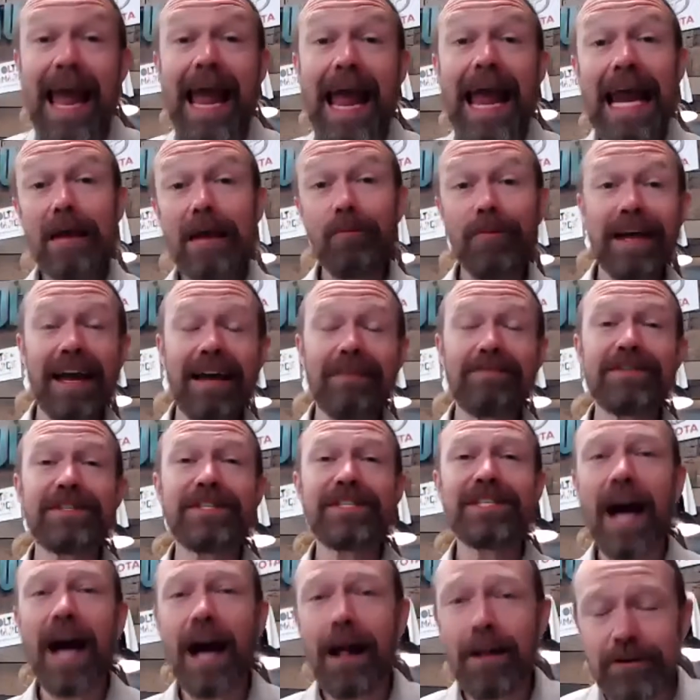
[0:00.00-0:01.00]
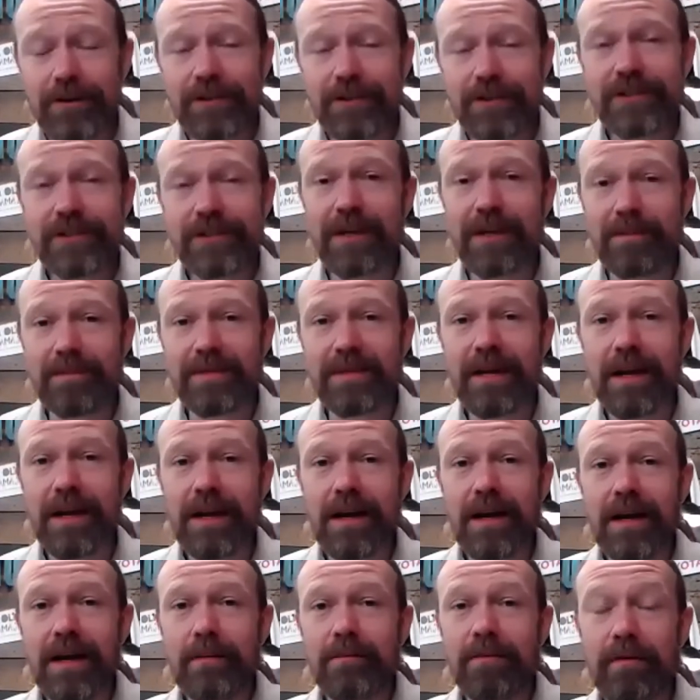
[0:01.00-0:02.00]
and we have scholarships
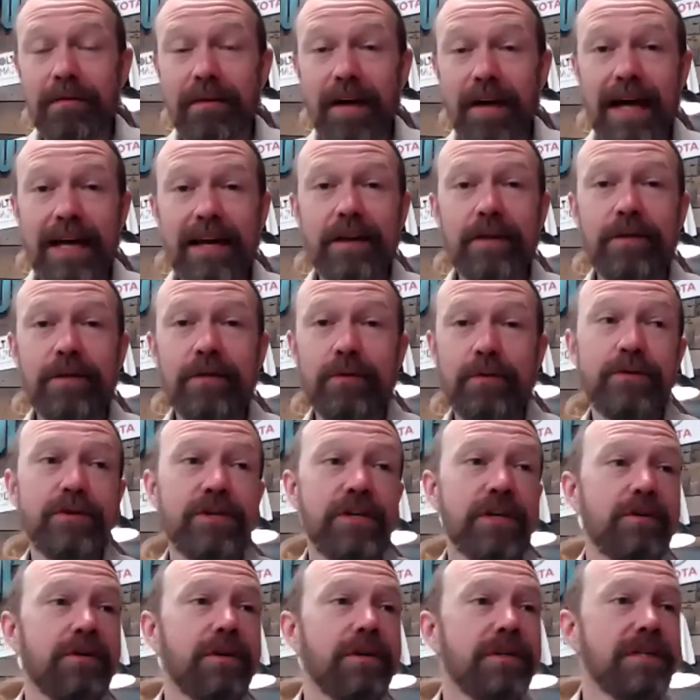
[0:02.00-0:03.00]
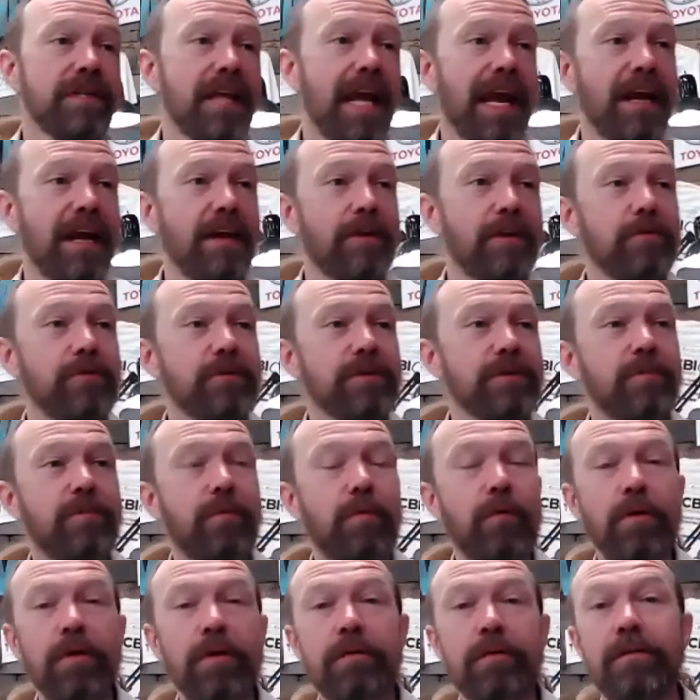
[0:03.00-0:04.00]
provided through generous annual
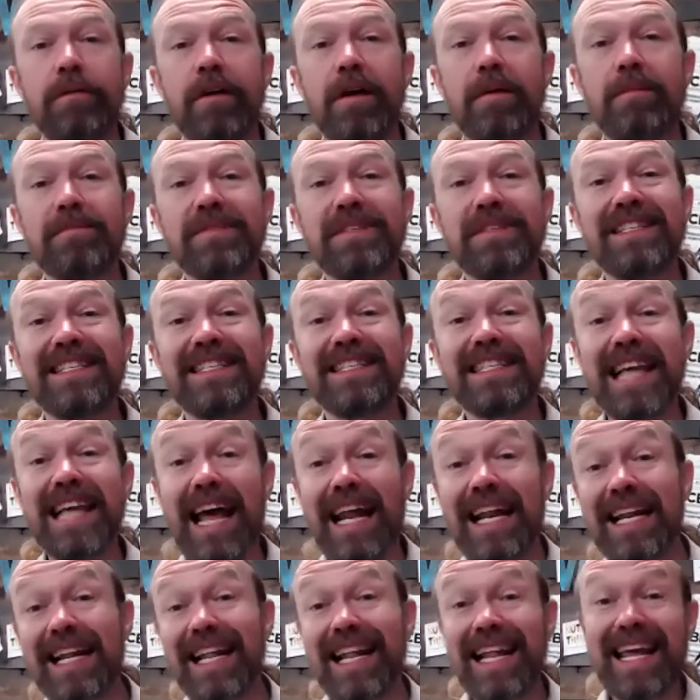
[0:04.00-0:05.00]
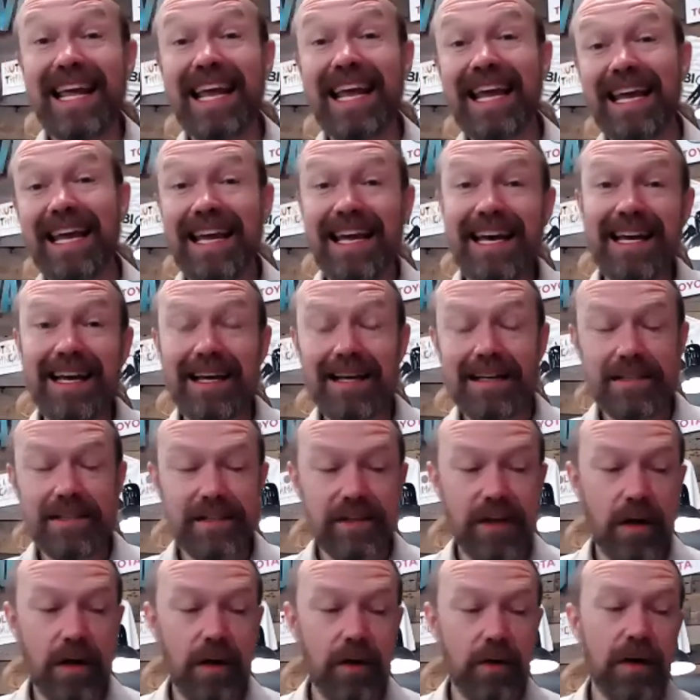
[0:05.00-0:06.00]
support from Suddenlink.
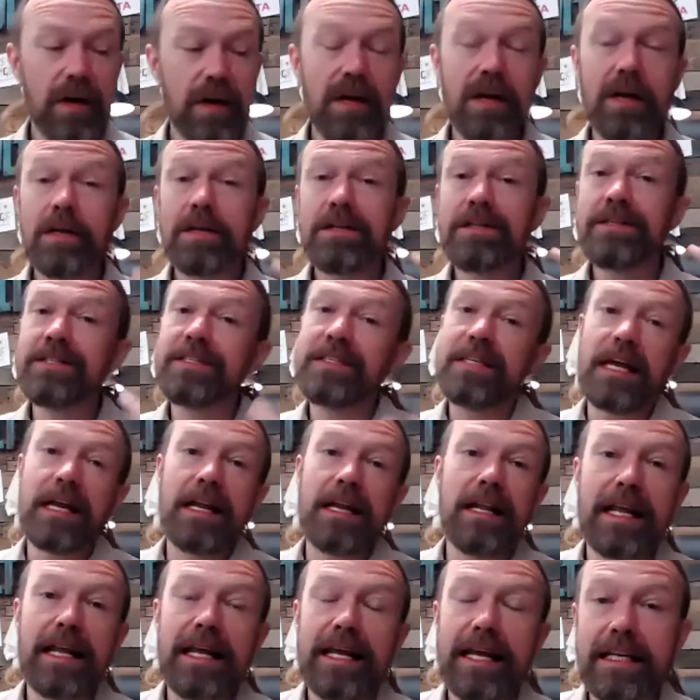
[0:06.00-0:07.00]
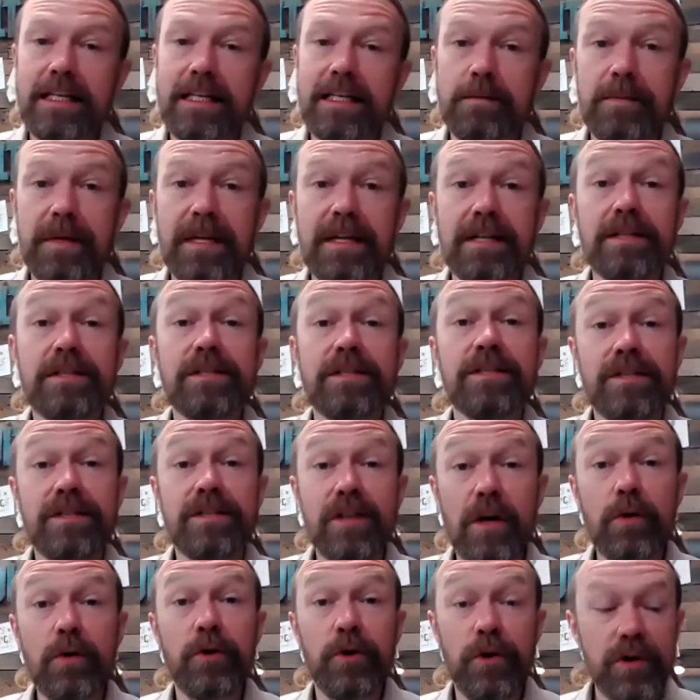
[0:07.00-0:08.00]
So Suddenlink has been
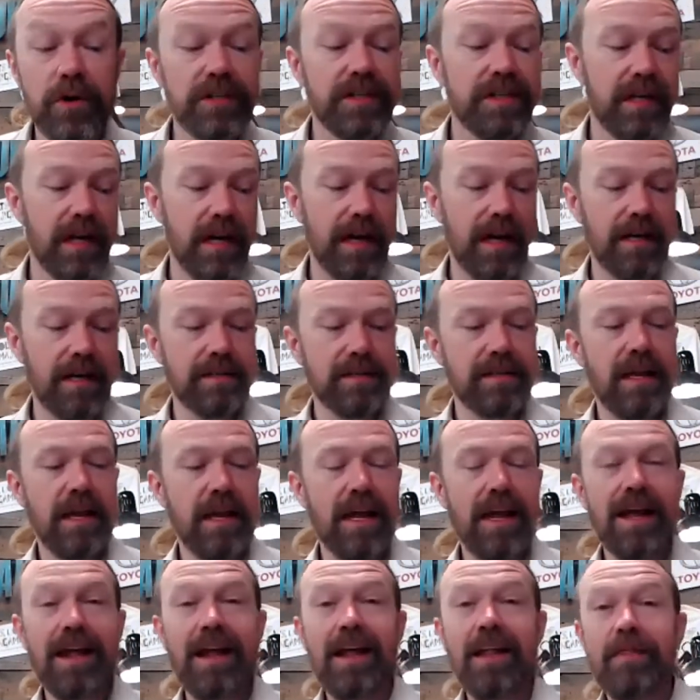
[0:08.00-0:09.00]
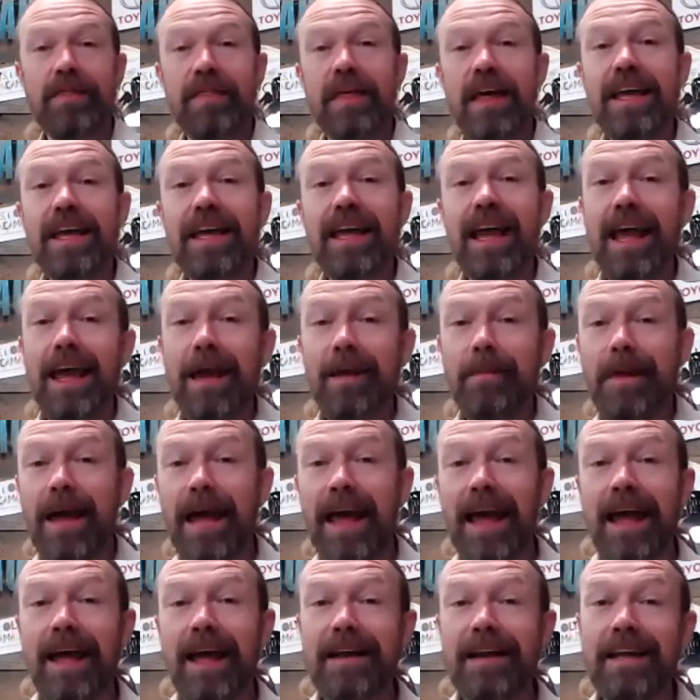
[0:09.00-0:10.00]
so good to us. They came
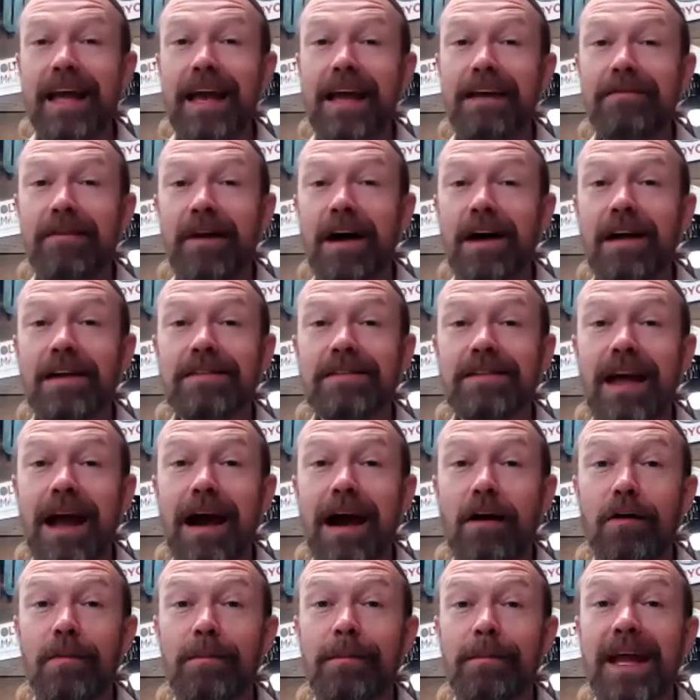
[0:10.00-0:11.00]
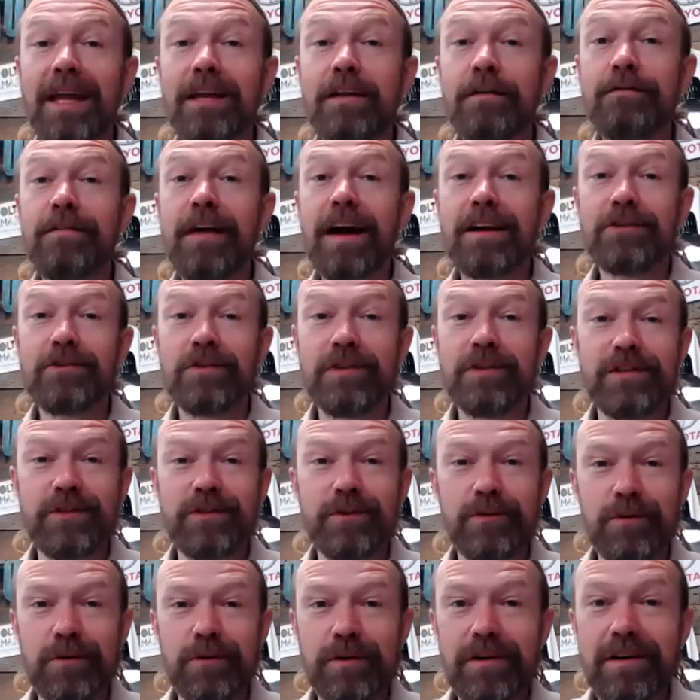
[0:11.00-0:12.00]
and gave us our manufacturing
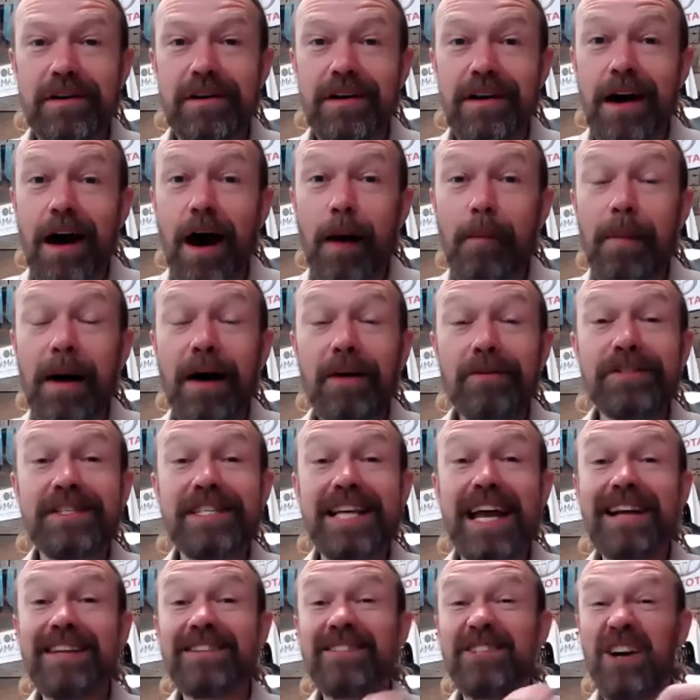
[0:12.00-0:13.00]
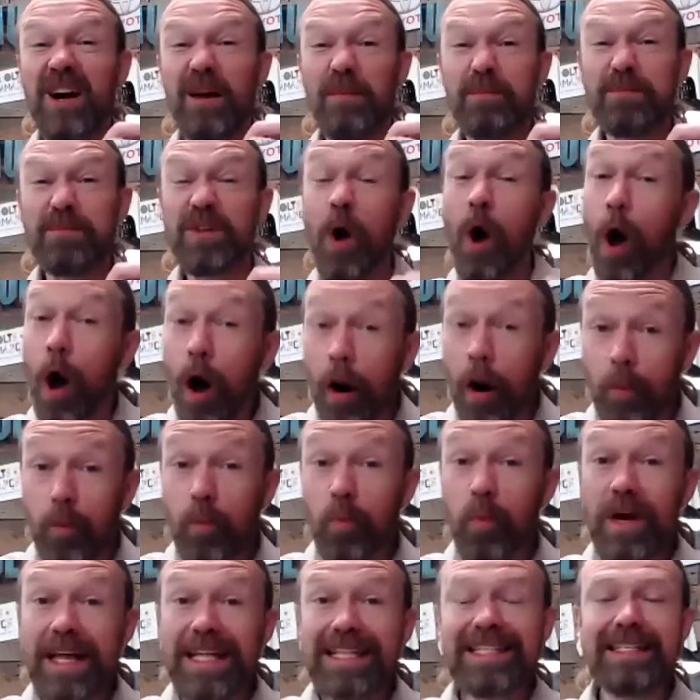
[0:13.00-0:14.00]
tour about tech jobs on
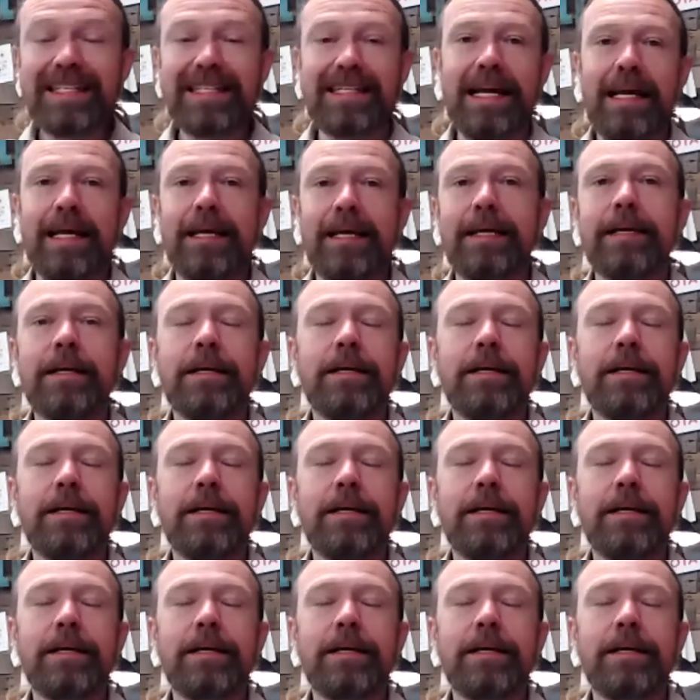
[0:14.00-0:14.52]
Wednesday.